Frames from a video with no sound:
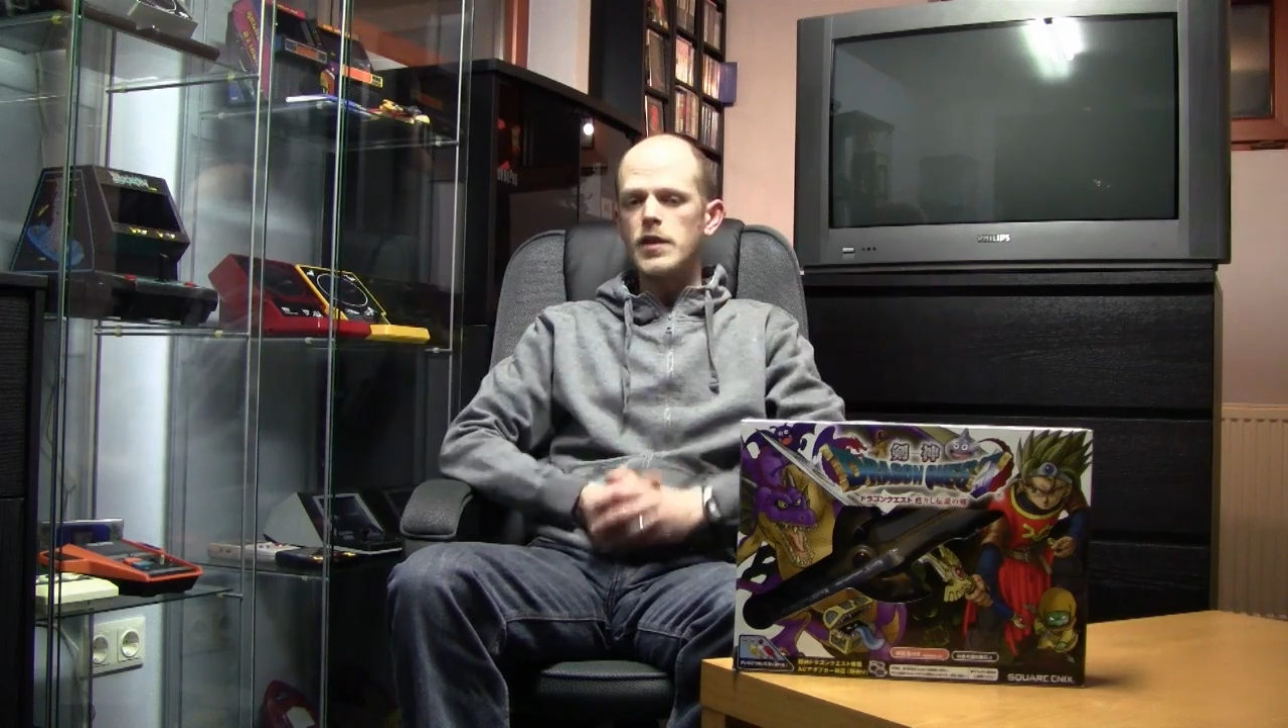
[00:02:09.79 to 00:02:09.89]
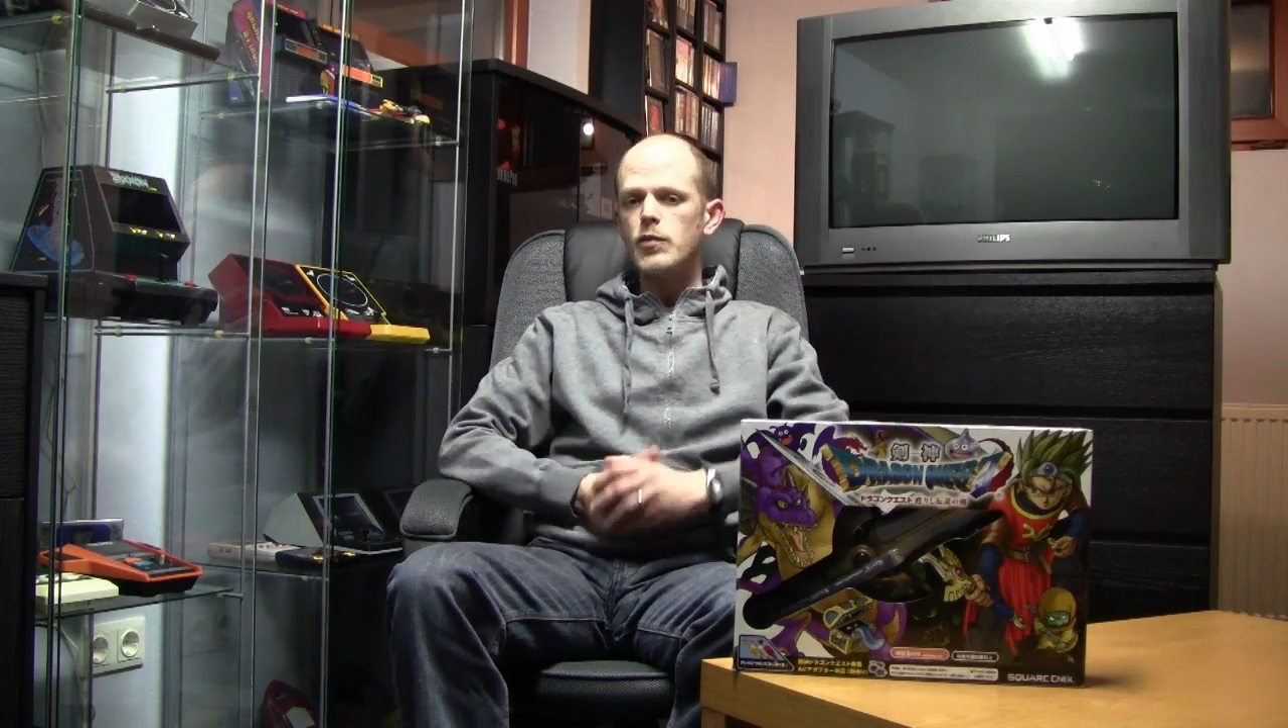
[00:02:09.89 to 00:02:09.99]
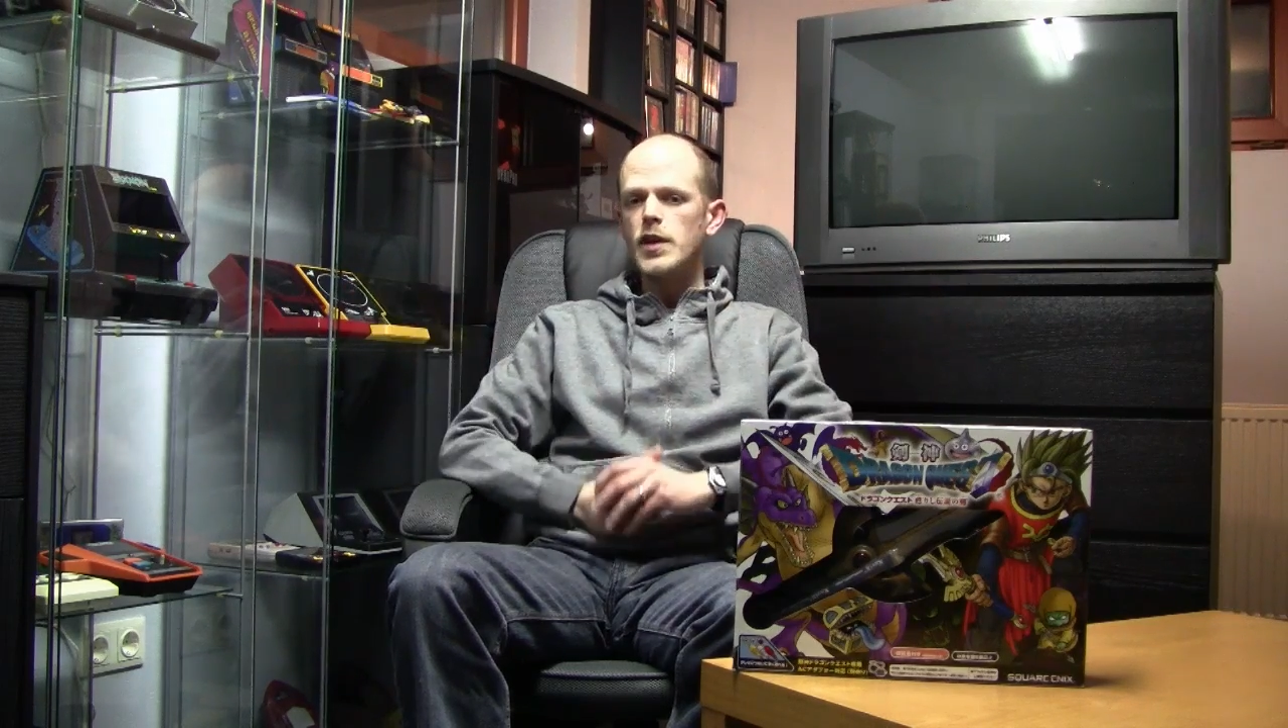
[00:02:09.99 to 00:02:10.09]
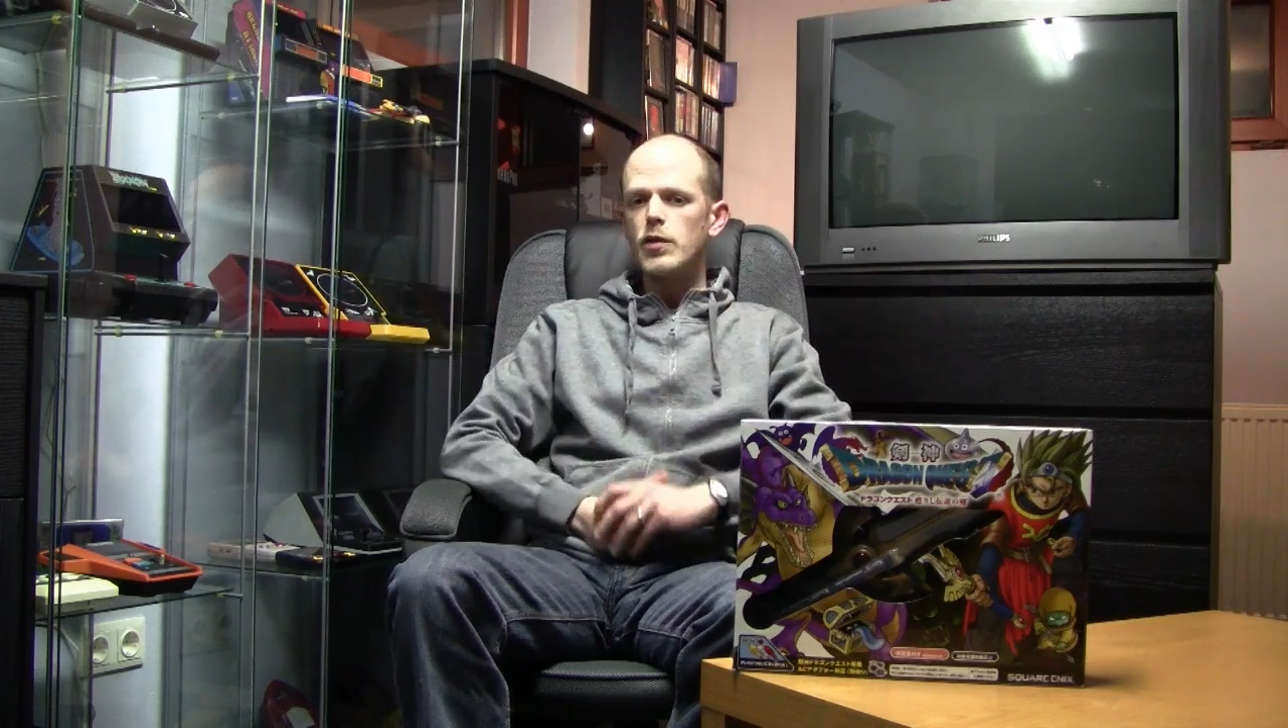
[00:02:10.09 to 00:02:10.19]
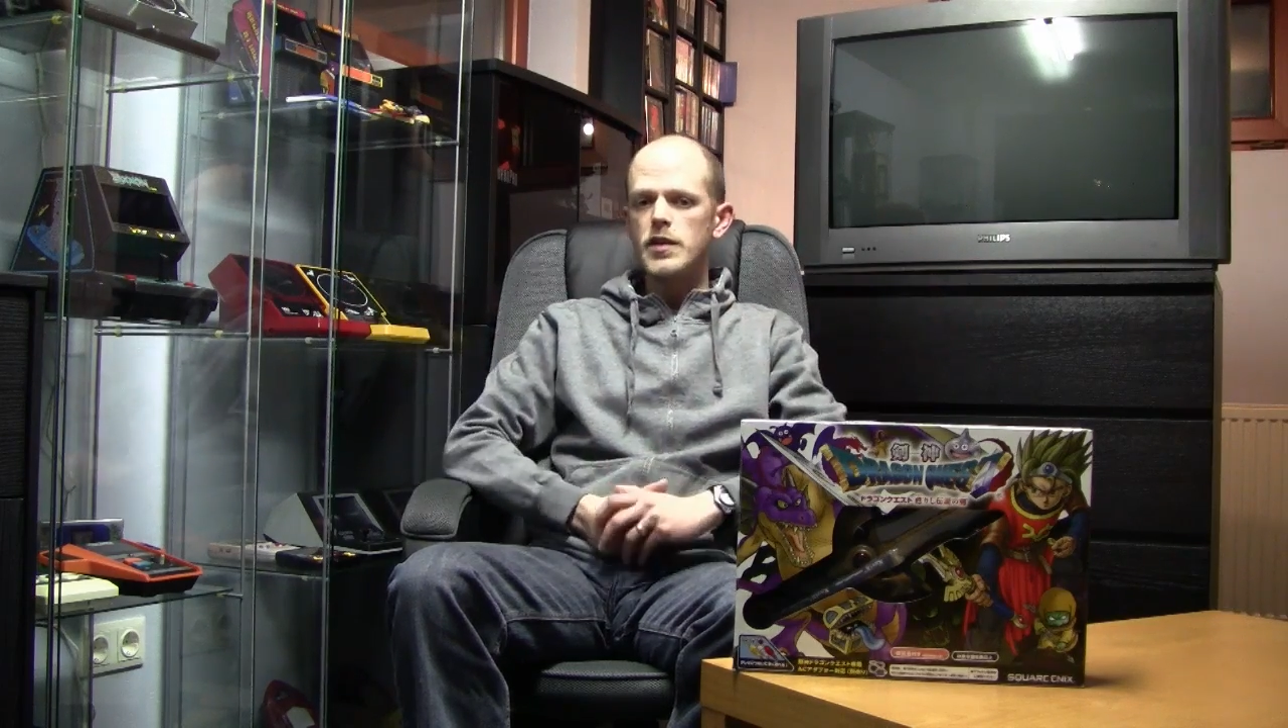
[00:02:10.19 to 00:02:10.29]
that
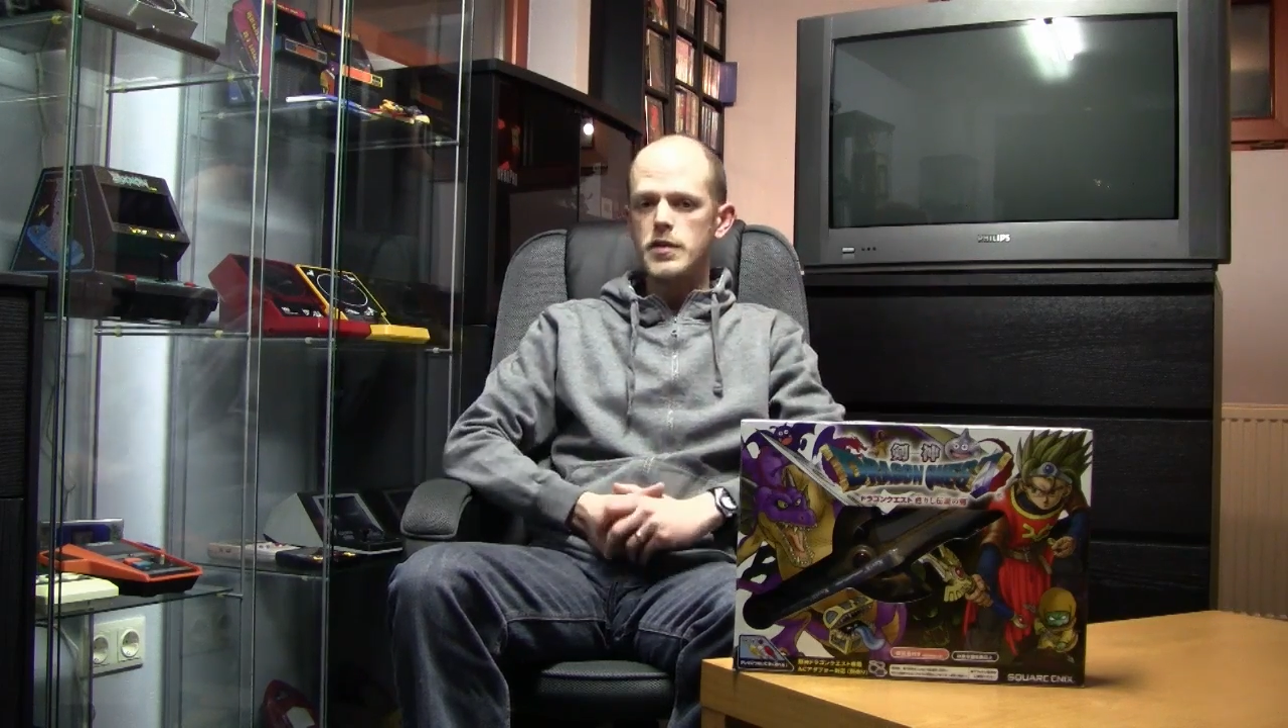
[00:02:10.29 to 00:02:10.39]
we know